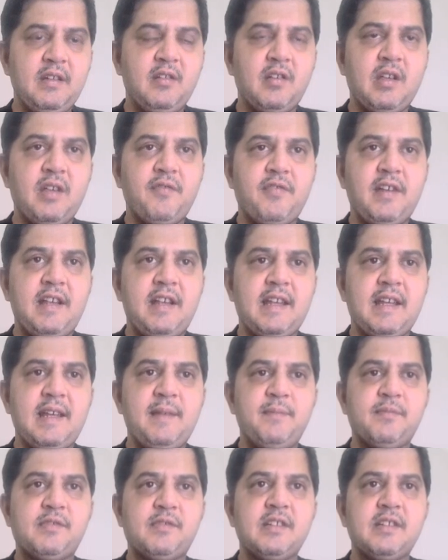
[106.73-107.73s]
Okay. 5
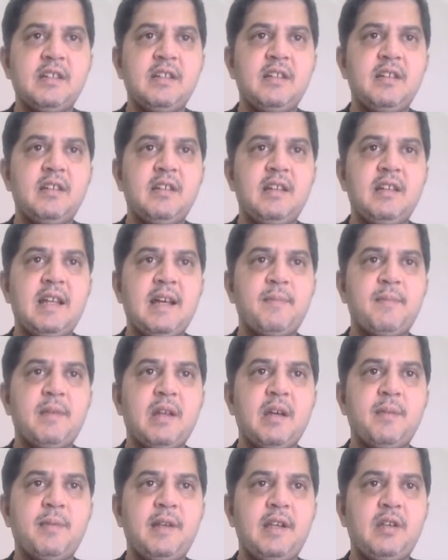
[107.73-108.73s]
times
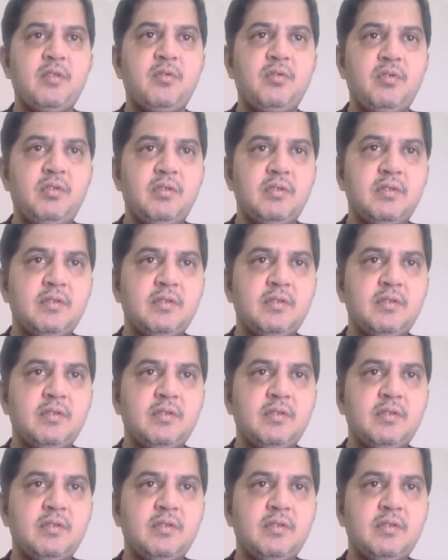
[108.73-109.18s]
lambda by 2.